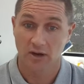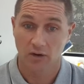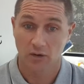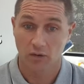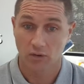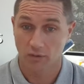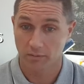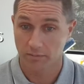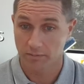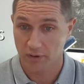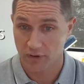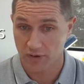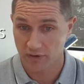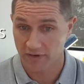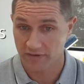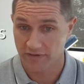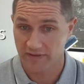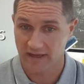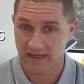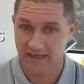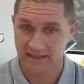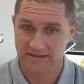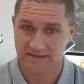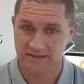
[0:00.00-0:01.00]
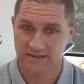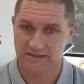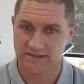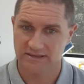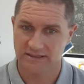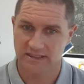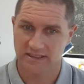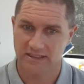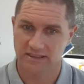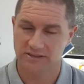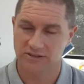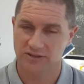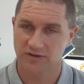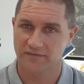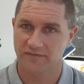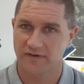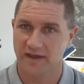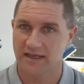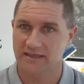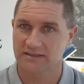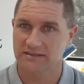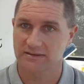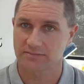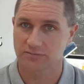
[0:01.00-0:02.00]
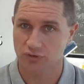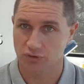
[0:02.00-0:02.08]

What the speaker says: or Perthes disease, you've had some